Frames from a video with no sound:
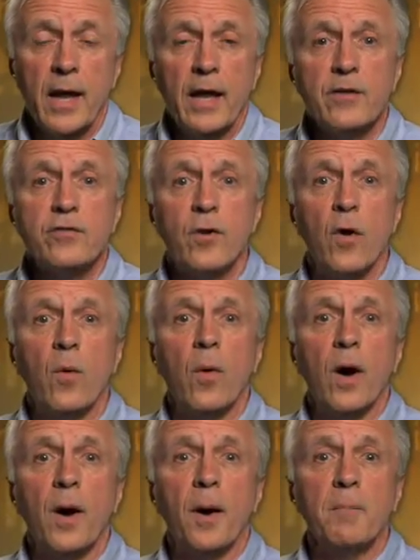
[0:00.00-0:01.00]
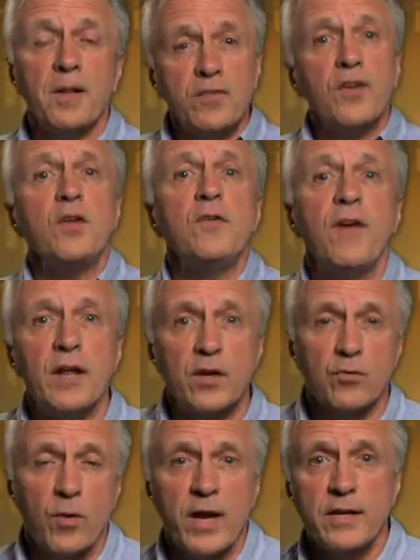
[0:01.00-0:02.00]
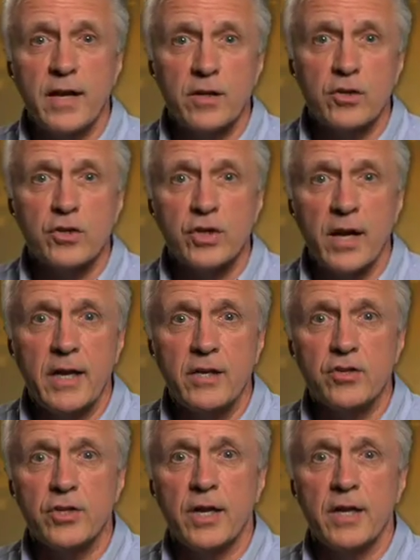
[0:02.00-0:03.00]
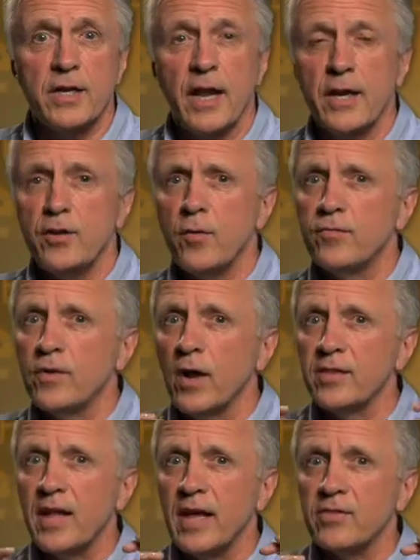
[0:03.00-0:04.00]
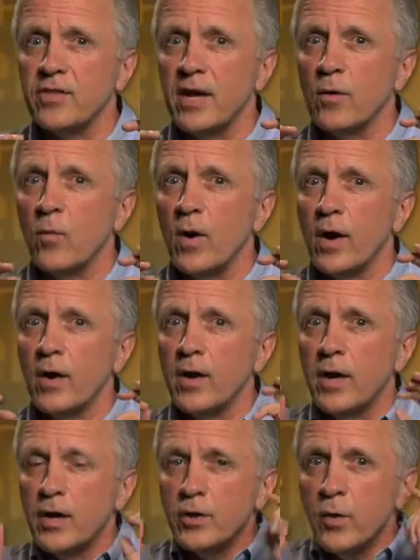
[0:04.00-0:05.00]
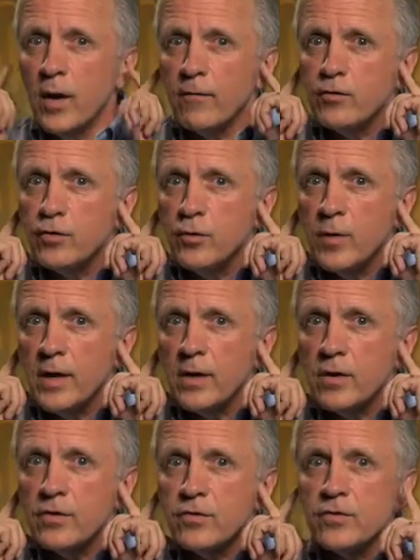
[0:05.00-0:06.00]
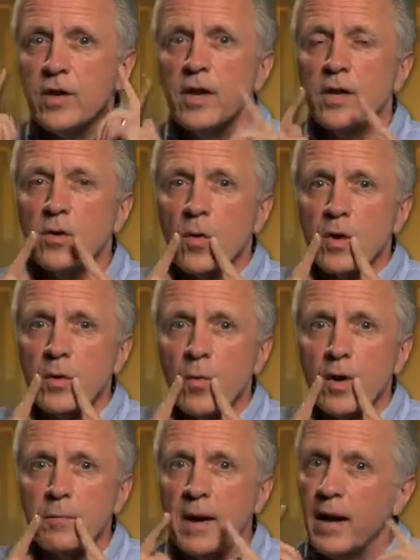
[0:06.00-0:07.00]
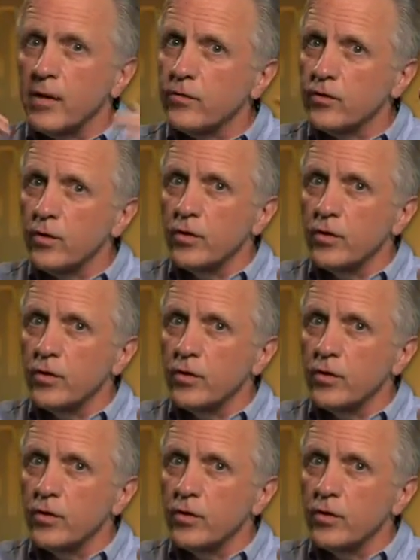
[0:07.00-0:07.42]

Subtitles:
And so let's say you've had a great interchange and you've done that thing where you have 2 ears and only 1 mouth, so